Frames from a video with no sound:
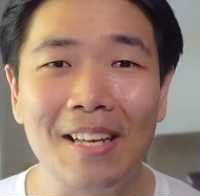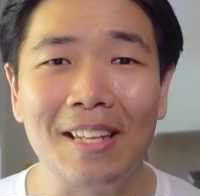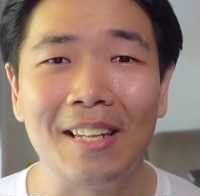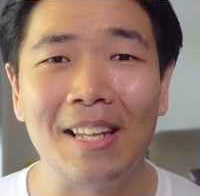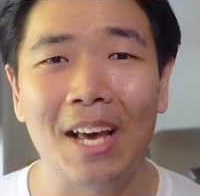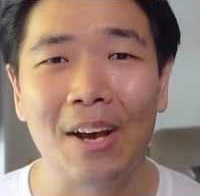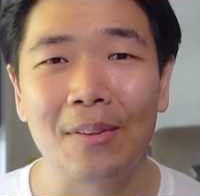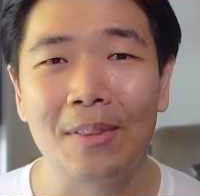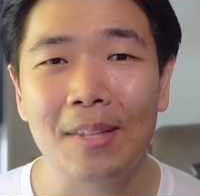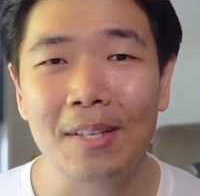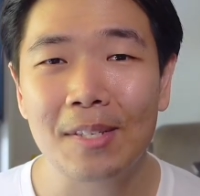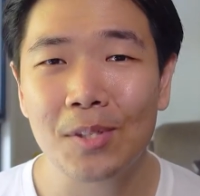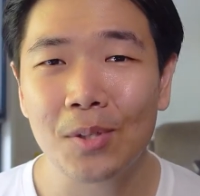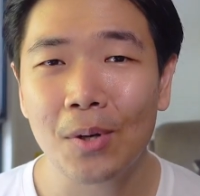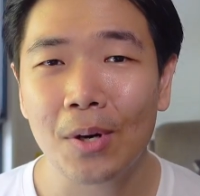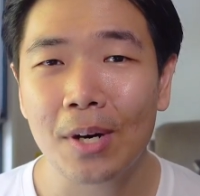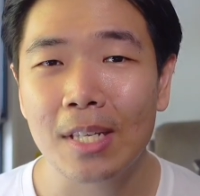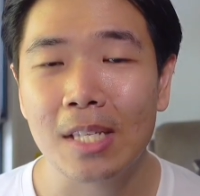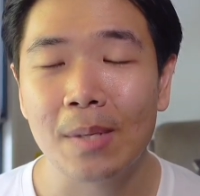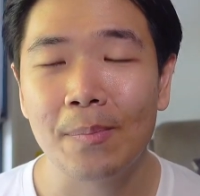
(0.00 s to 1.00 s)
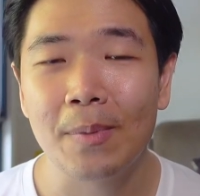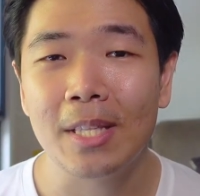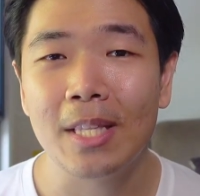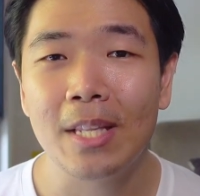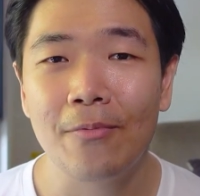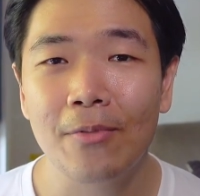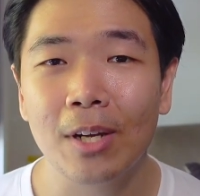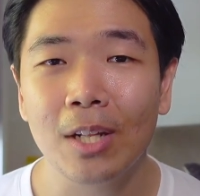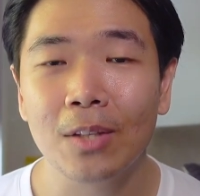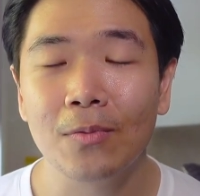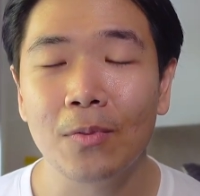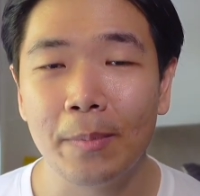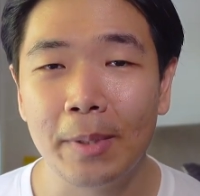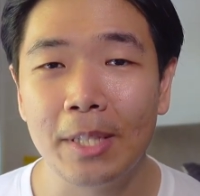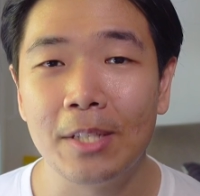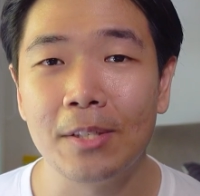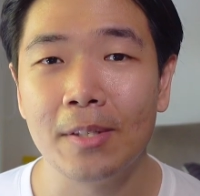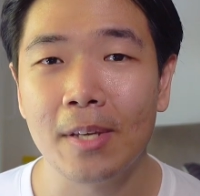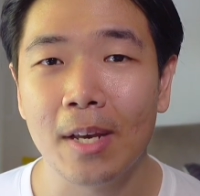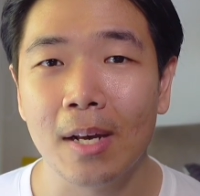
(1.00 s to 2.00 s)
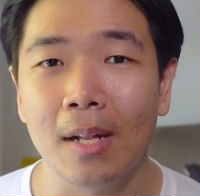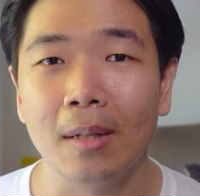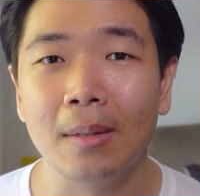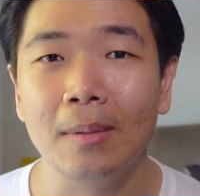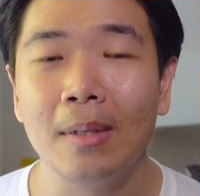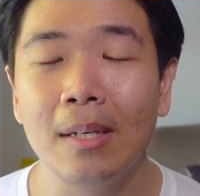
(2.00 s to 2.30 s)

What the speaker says: Now this story is a bit difficult for me to tell.